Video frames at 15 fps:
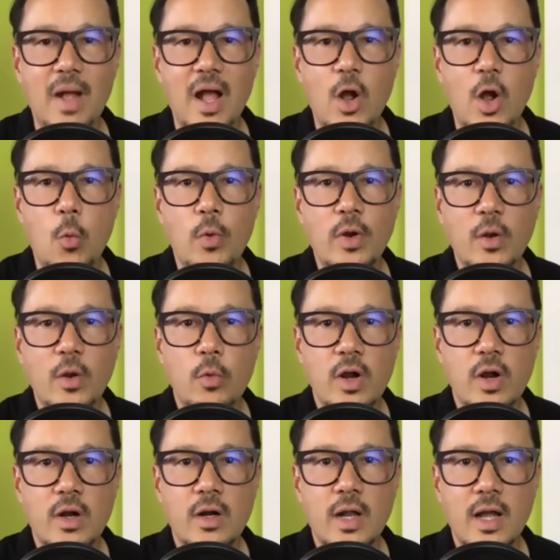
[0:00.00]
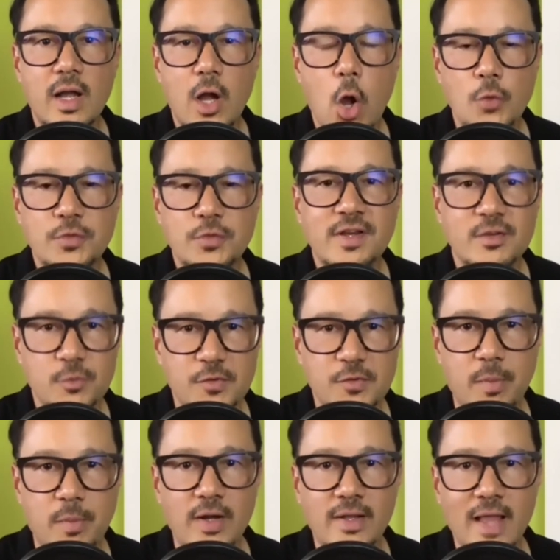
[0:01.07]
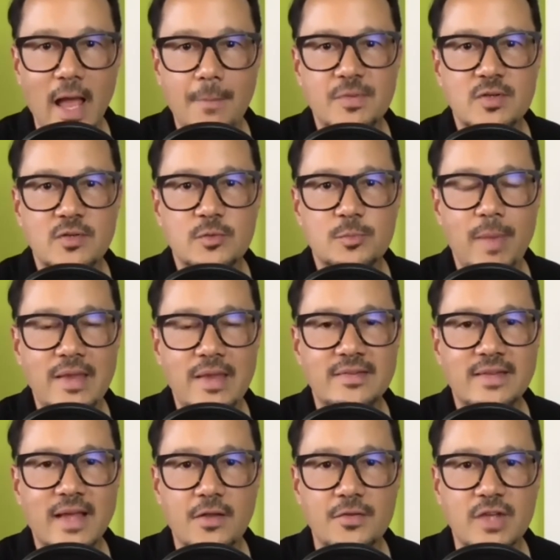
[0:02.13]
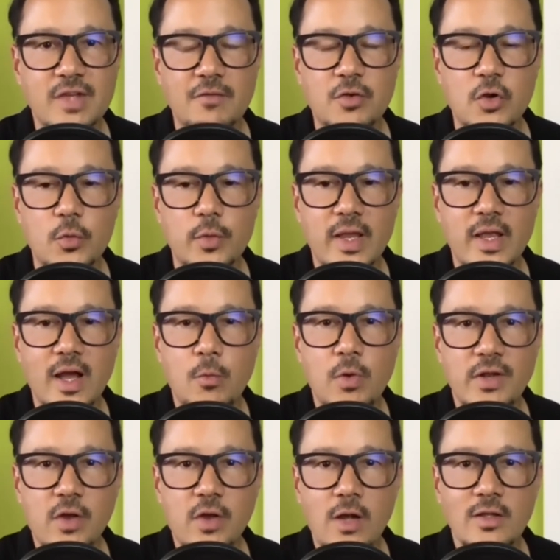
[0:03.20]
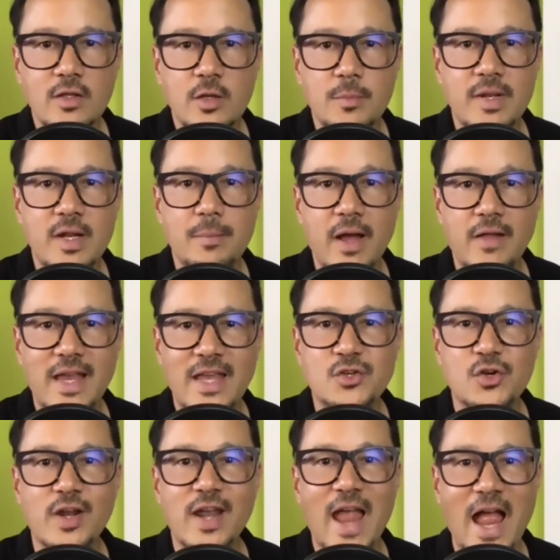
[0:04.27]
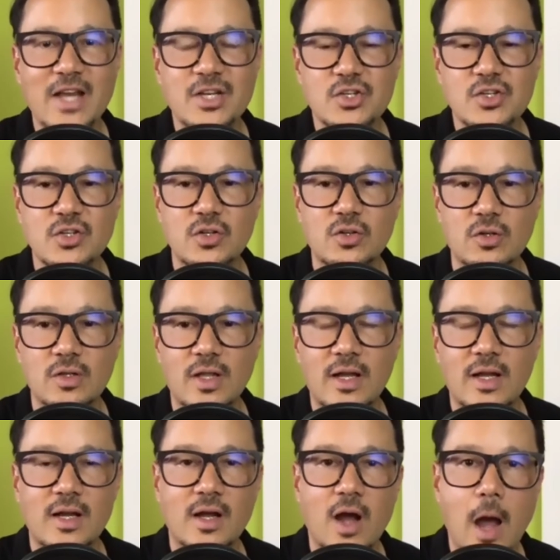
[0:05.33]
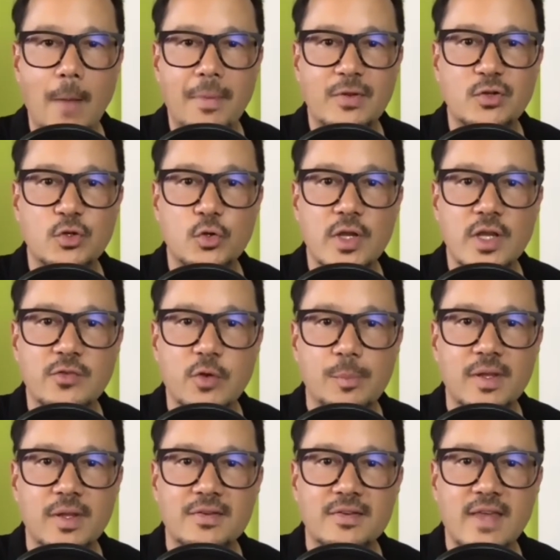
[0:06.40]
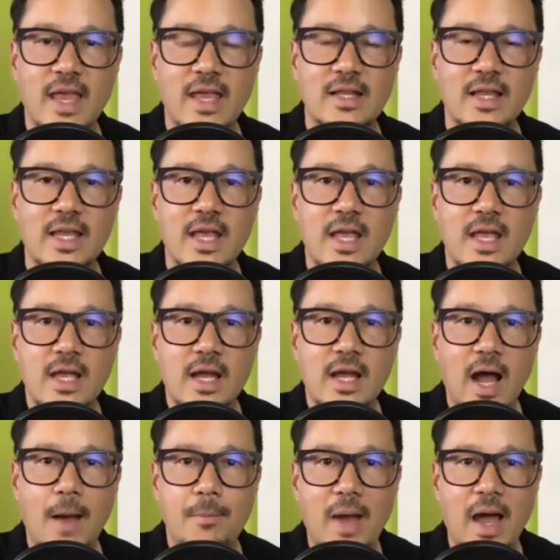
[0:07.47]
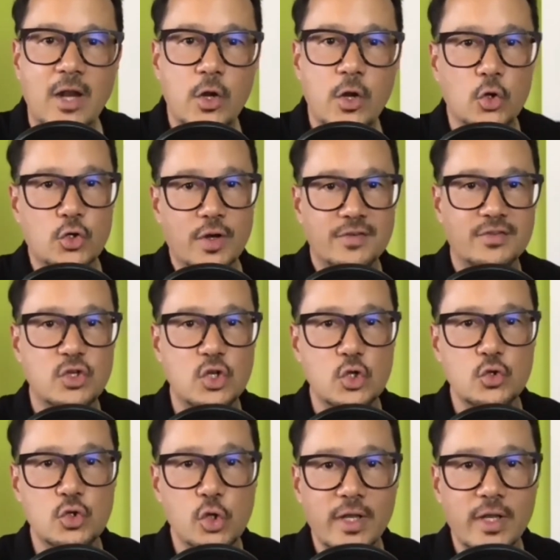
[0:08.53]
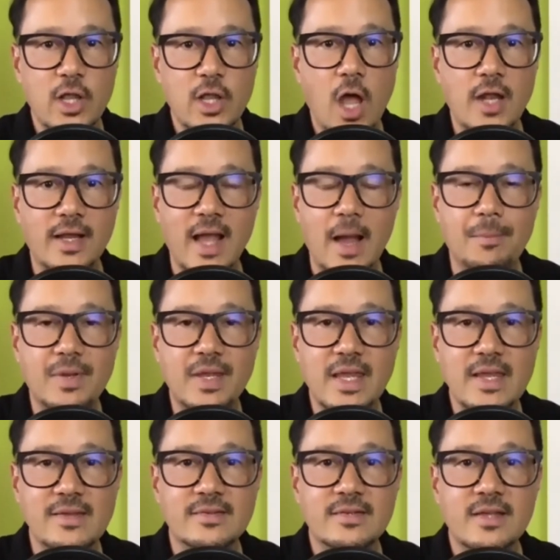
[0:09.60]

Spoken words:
We're hosting this with Spark Labs, based out of South Korea. I want to talk a little bit about international opportunities for blitzscaling. I don't know, Chris, do you look at a lot of companies